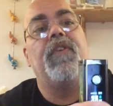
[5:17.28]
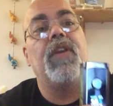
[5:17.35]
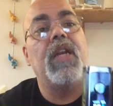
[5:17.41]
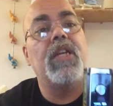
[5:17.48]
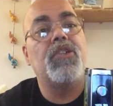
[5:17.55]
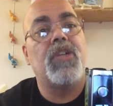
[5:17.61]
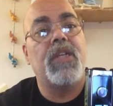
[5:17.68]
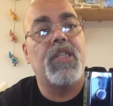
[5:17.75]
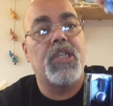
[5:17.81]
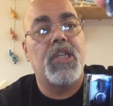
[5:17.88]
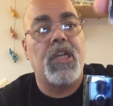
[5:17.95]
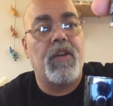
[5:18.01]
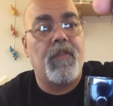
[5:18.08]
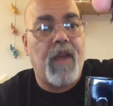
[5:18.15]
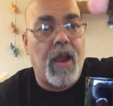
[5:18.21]
you literally
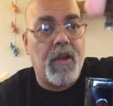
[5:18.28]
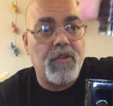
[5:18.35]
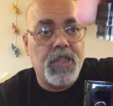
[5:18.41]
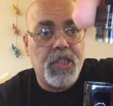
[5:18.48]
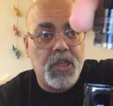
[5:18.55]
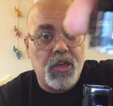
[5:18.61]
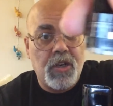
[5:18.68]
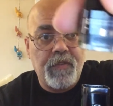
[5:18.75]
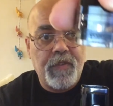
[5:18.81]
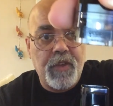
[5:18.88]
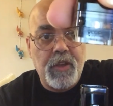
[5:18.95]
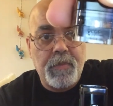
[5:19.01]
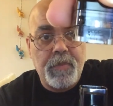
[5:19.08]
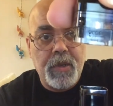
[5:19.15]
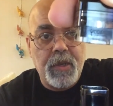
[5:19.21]
turn it around, so you've got the
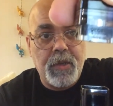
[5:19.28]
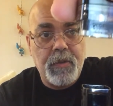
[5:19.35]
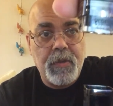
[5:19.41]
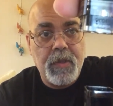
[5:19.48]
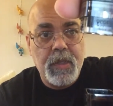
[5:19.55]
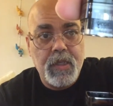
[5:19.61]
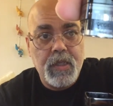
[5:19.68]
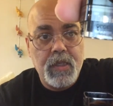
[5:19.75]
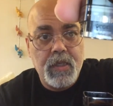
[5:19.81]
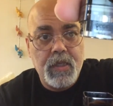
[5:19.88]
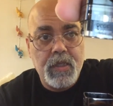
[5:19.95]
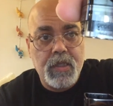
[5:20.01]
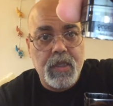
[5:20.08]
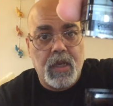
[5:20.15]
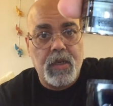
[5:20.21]
Voopoo
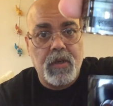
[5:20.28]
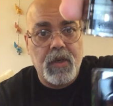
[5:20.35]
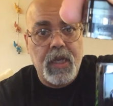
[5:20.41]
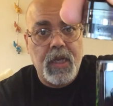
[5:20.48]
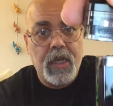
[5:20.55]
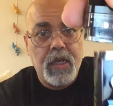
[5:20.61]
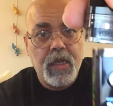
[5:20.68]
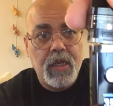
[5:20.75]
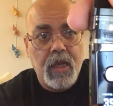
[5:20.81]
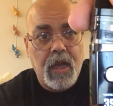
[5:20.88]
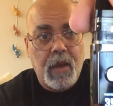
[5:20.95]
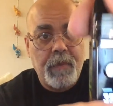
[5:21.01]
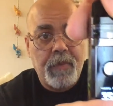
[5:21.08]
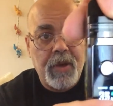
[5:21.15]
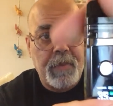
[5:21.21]
sign on it,
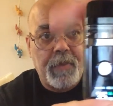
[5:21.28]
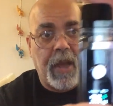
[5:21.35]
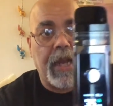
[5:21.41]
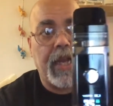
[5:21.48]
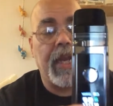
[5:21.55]
and put it back